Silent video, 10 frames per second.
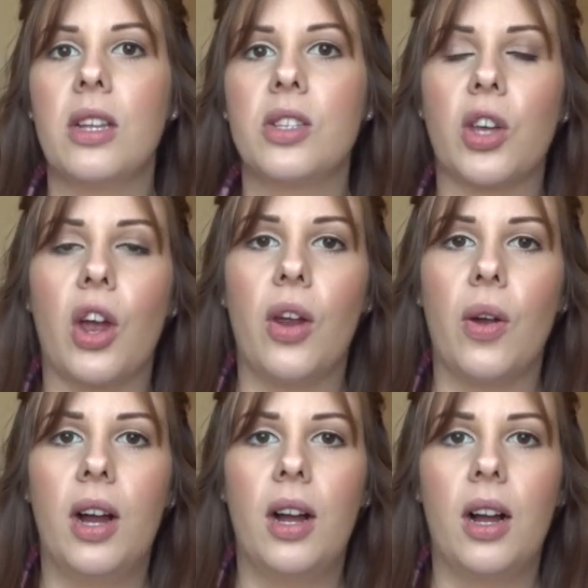
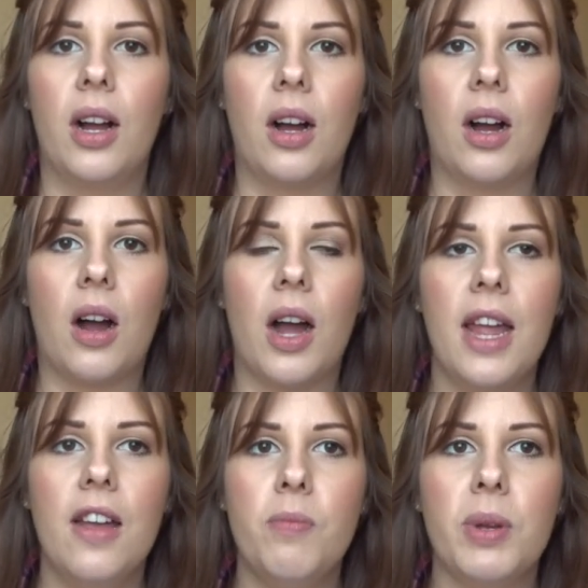so I
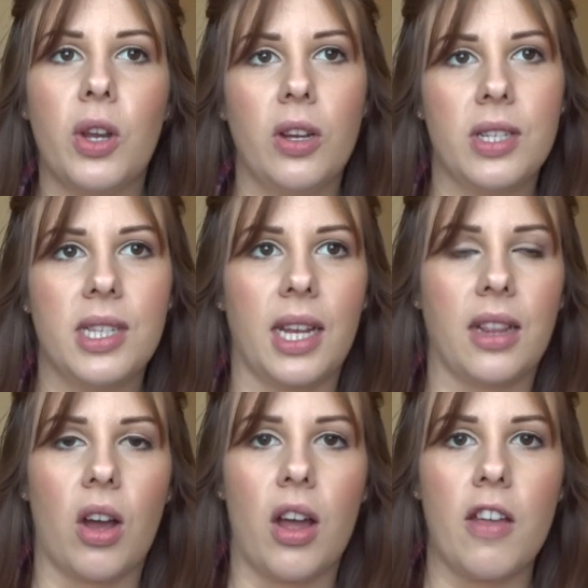have been
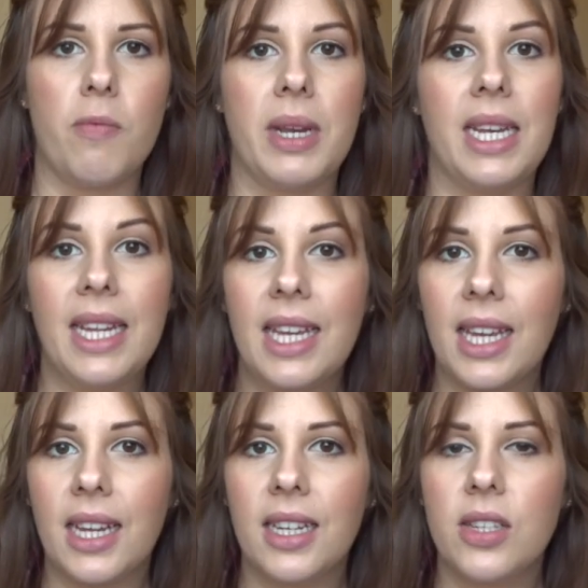noticing that I have been
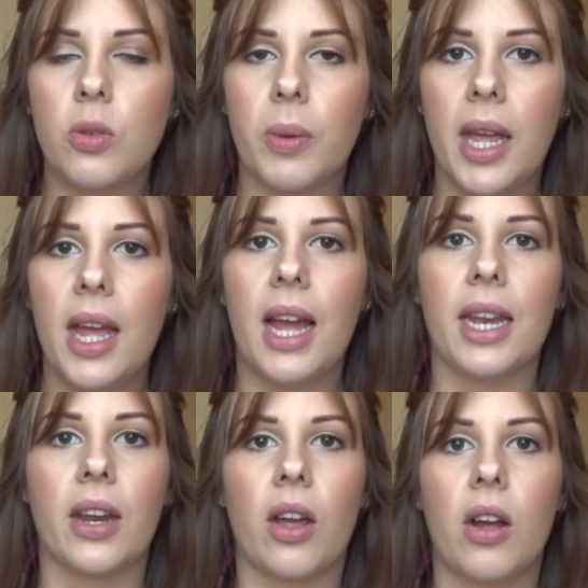leaking a little bit
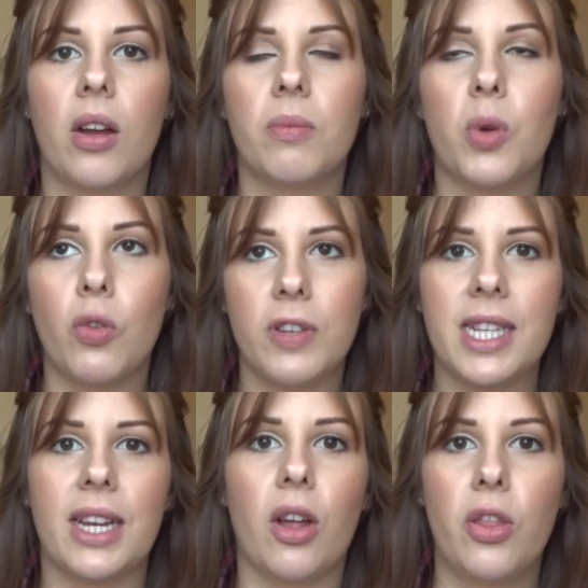and I,
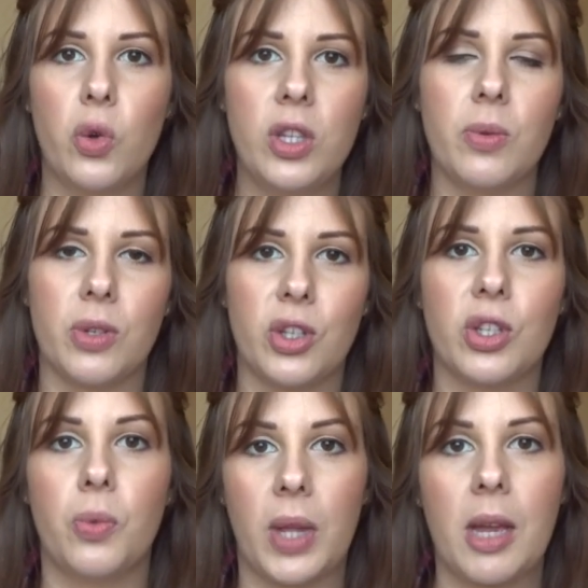obviously I thought it was
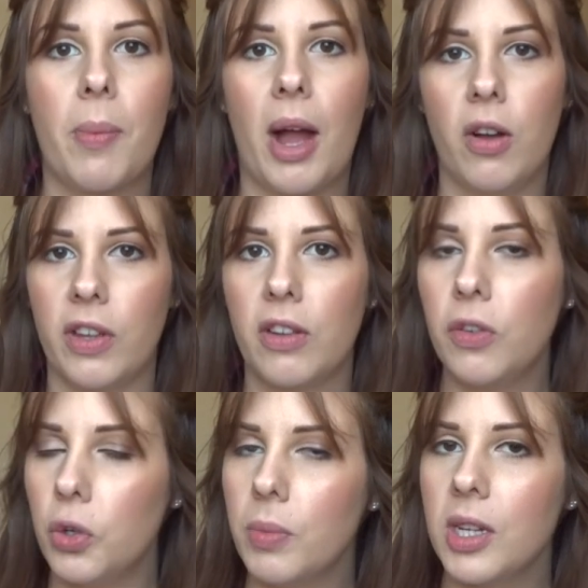just weak pelvic
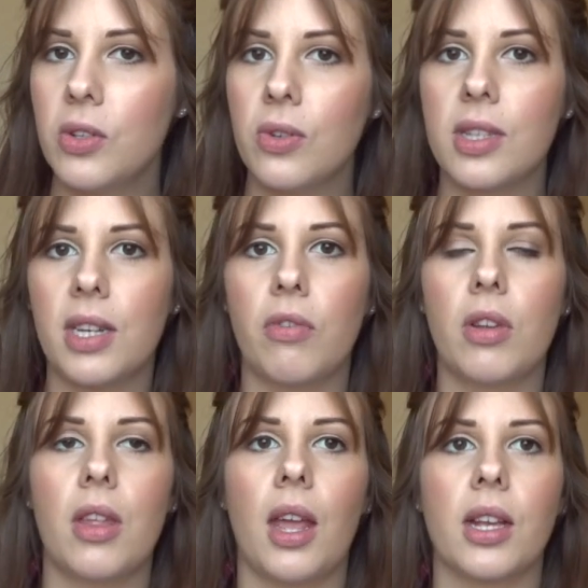floor muscles and
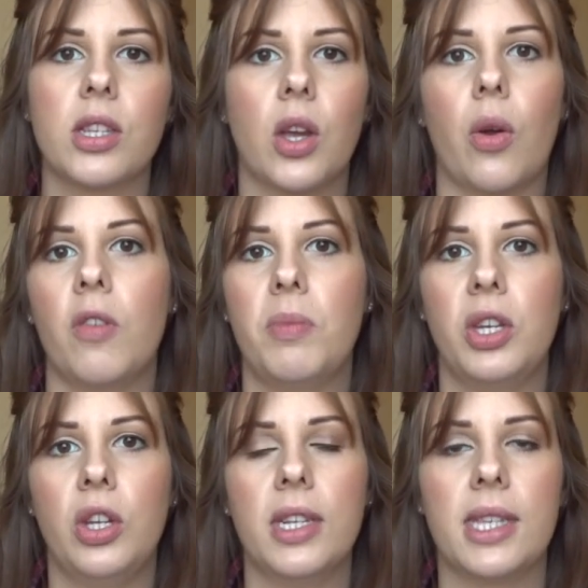everything so I've
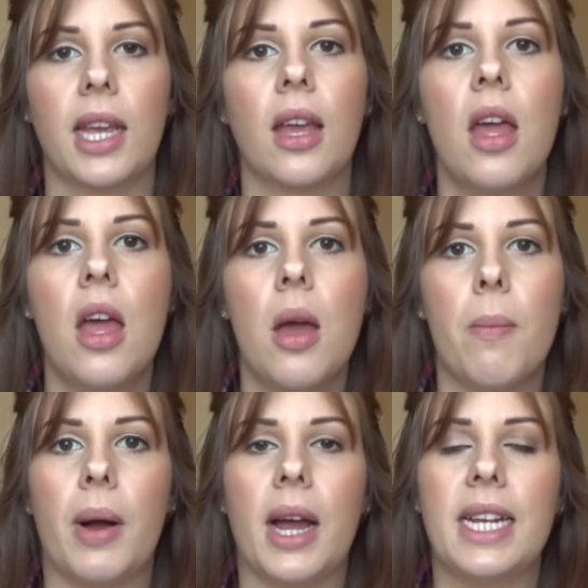been using
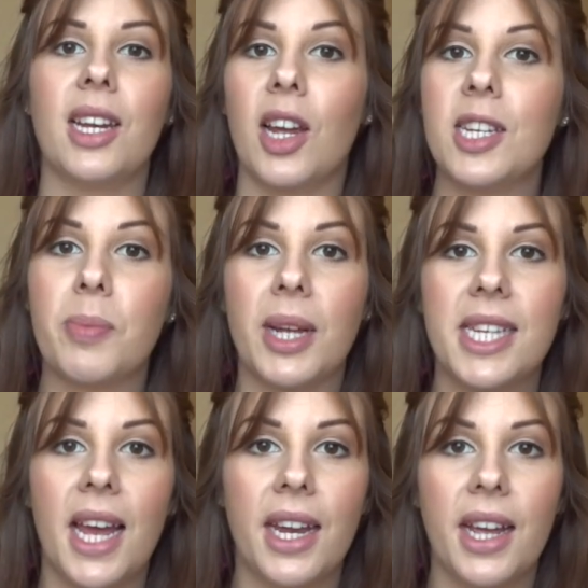my lights by
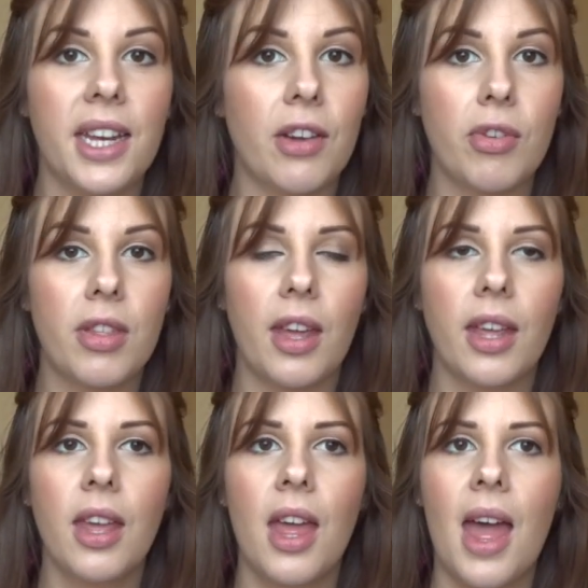TENA and
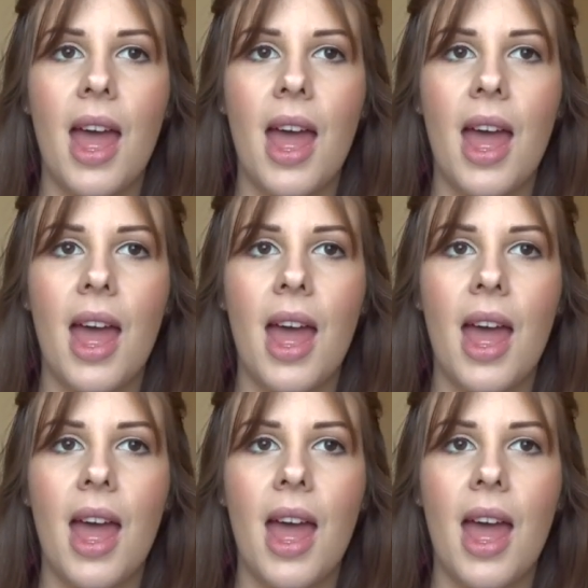everything